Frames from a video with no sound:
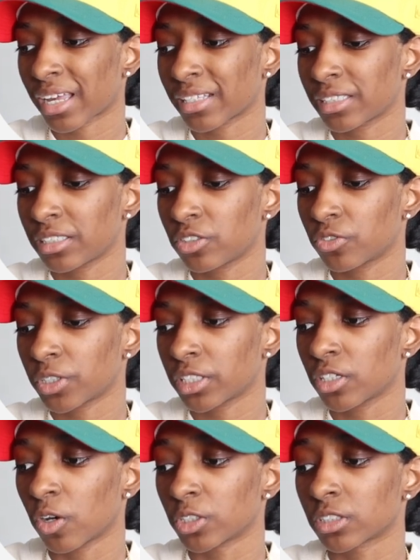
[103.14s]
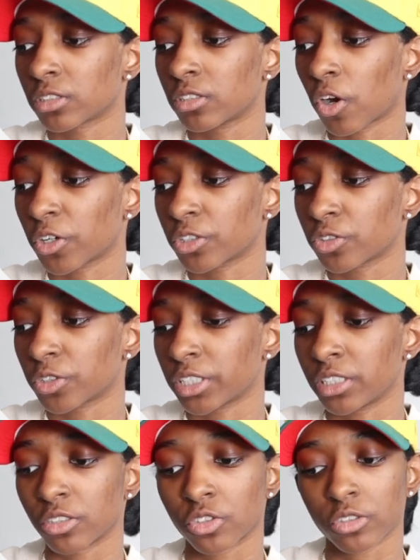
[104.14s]
Kelly green. No, this is dark
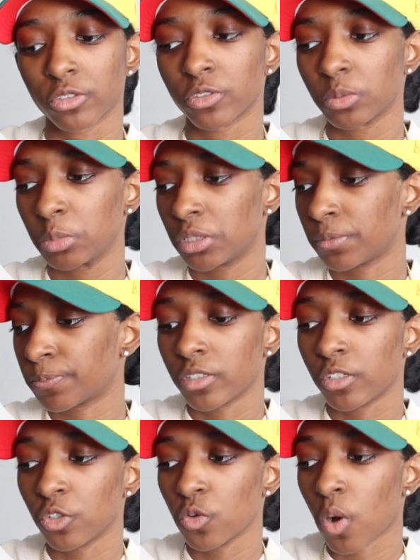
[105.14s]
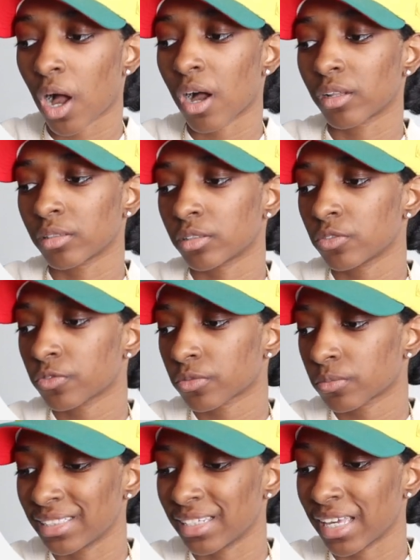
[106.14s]
green, excuse me. New olive,
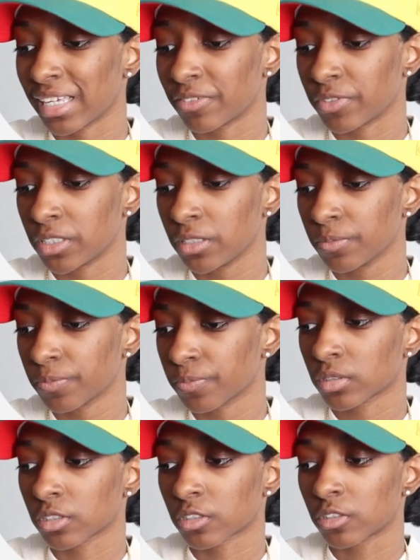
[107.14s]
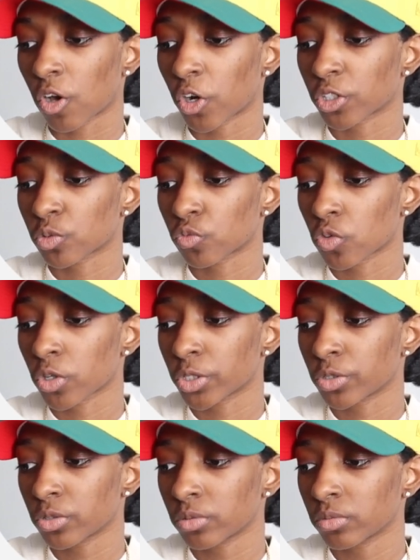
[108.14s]
navy. It says dark
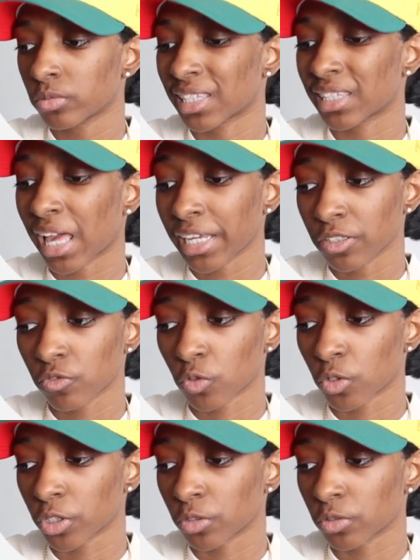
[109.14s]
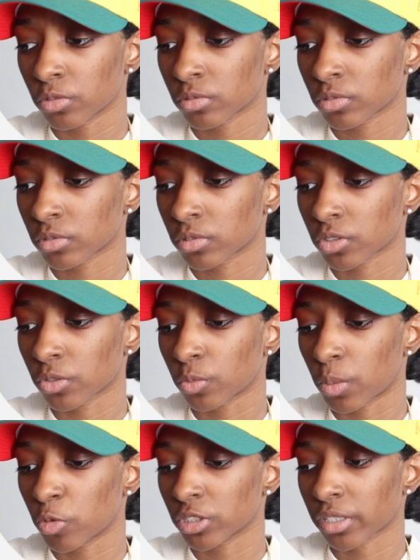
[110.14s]
royal, light royal. So
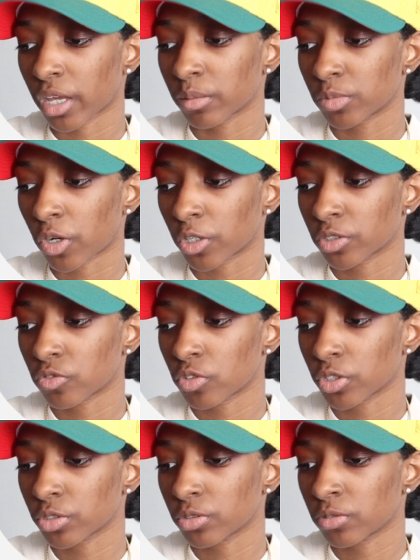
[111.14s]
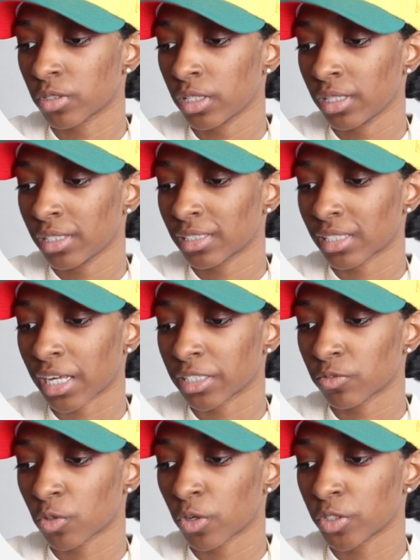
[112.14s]
one more time, dark royal, light
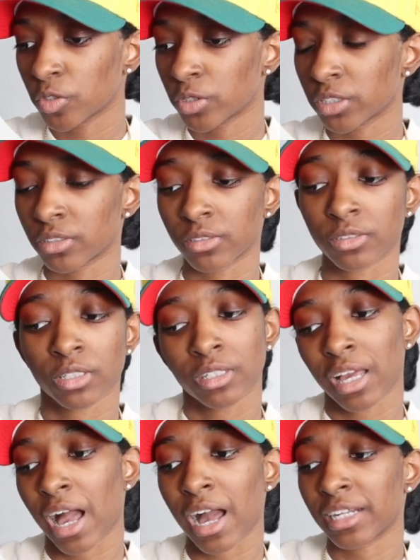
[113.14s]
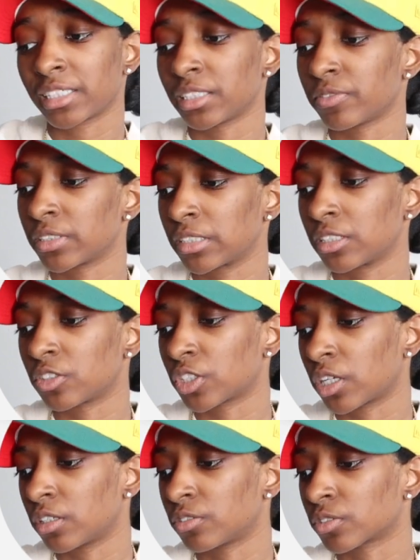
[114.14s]
royal, because I didn't even see it
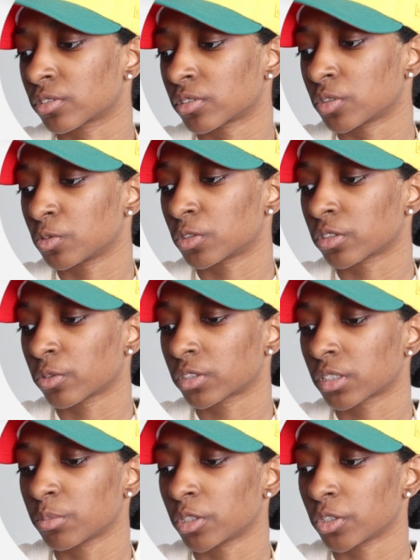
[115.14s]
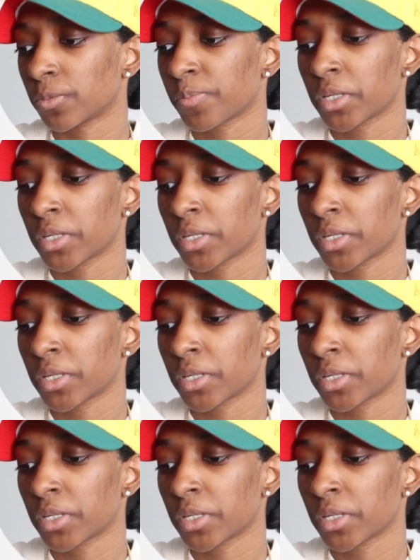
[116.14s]
change. It was so similar.